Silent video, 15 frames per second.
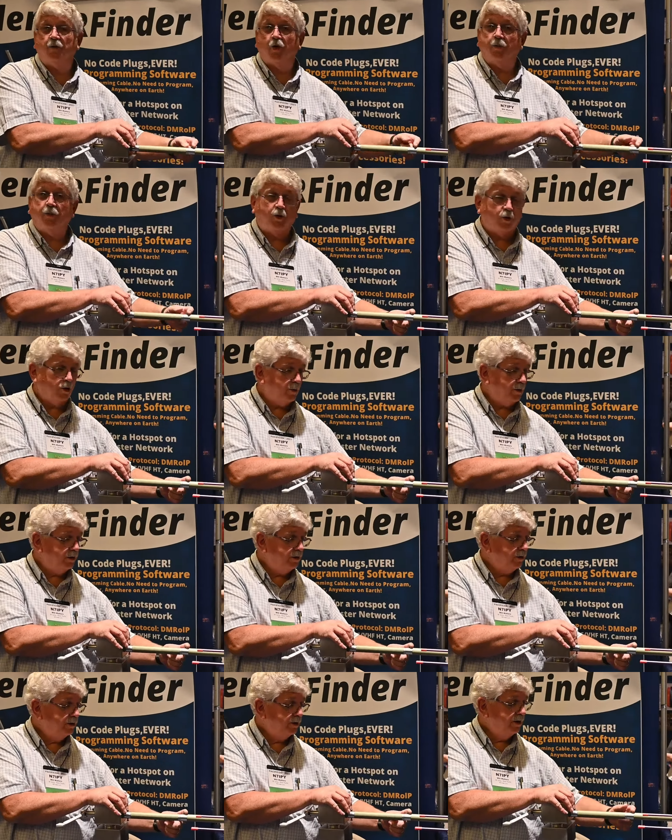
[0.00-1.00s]
more portable.
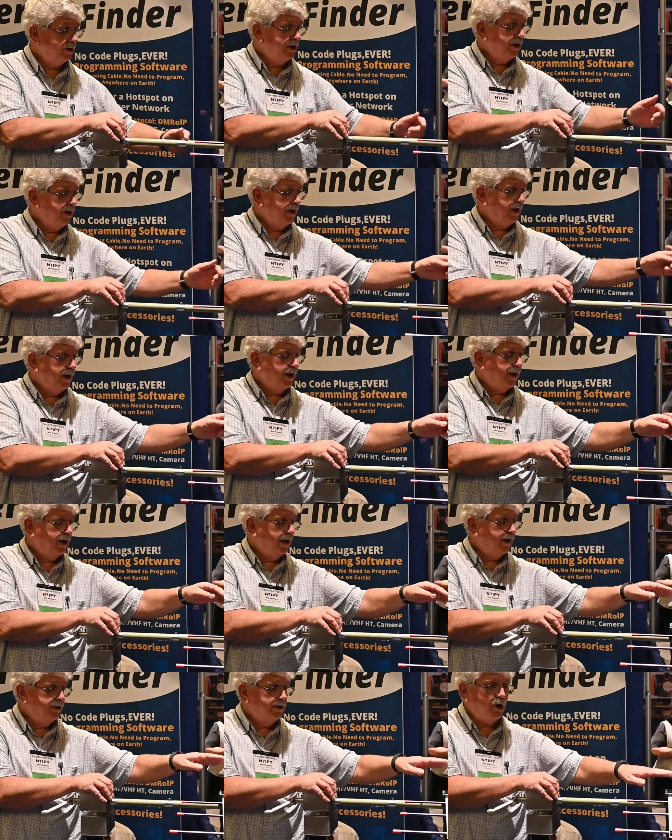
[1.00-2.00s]

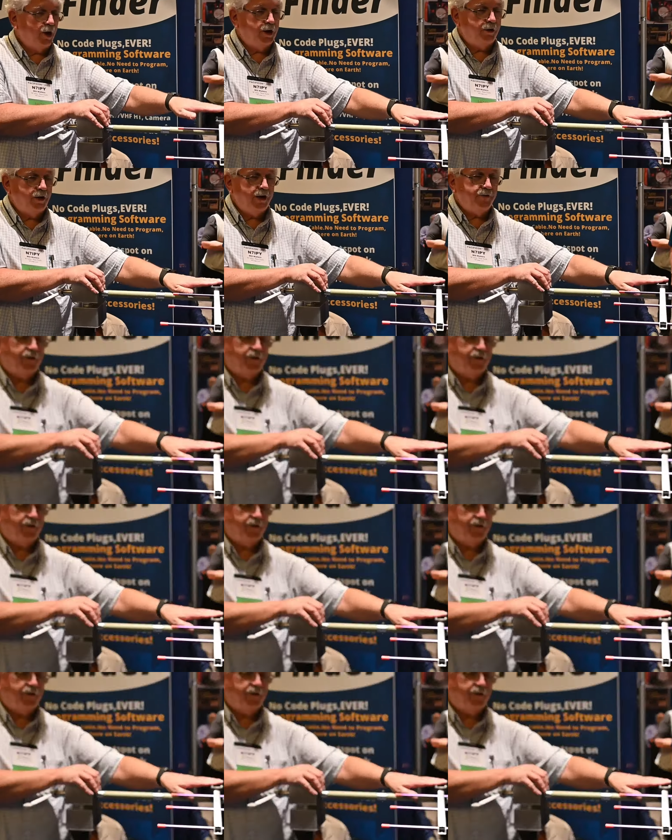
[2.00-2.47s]
And though I don't have